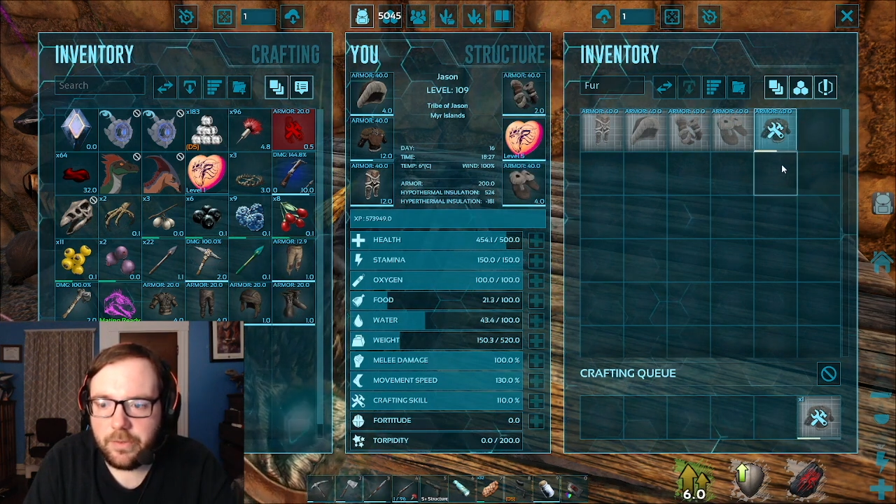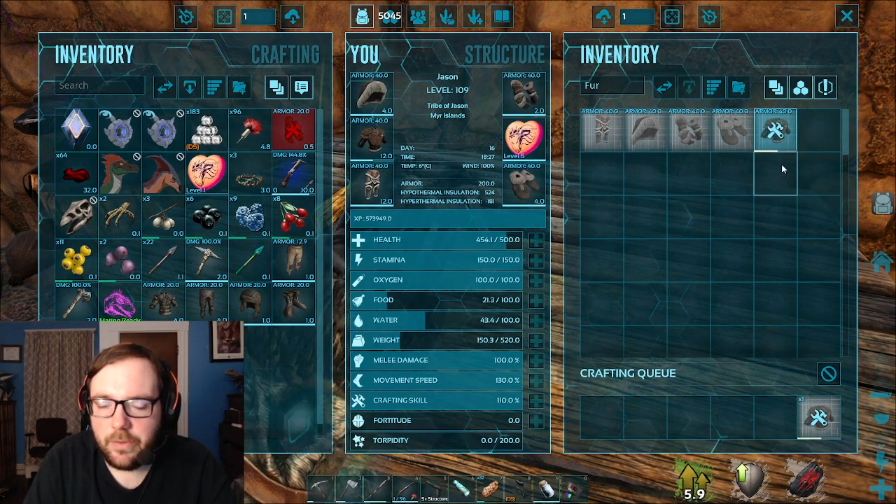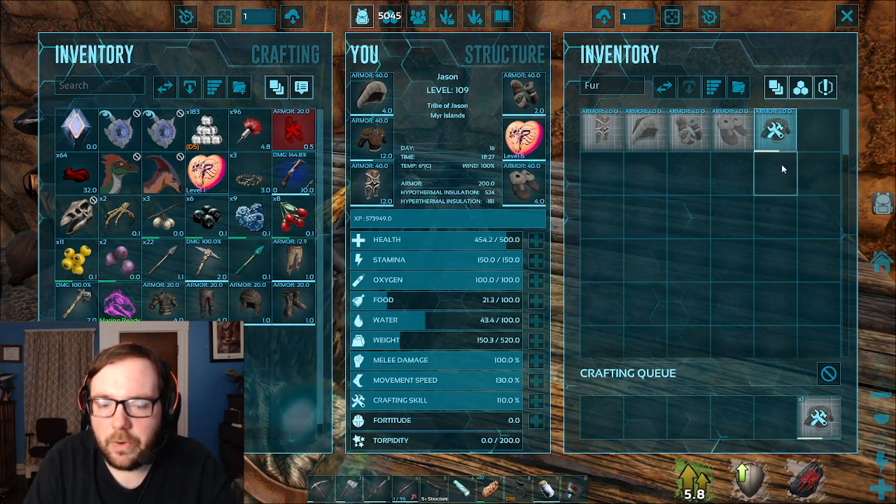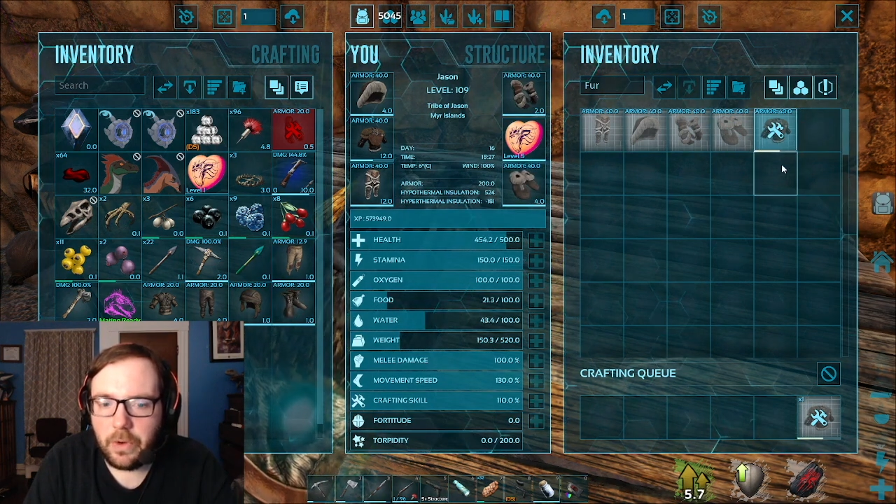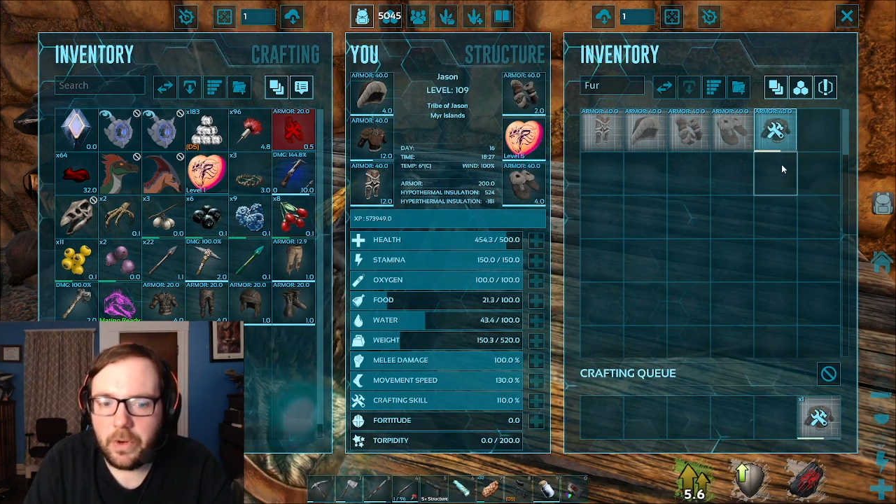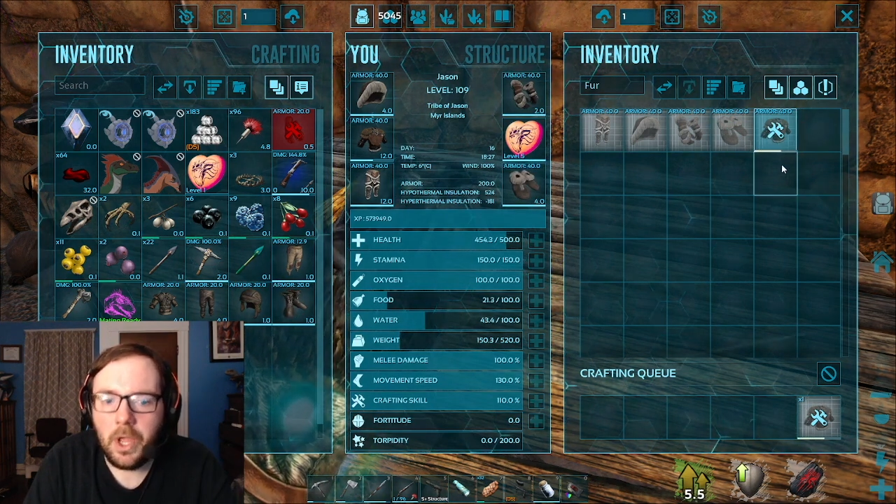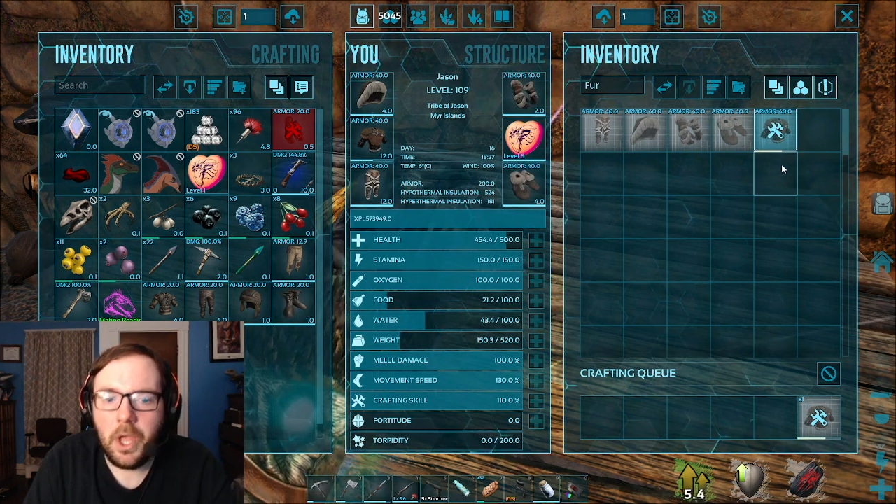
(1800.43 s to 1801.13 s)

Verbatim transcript: for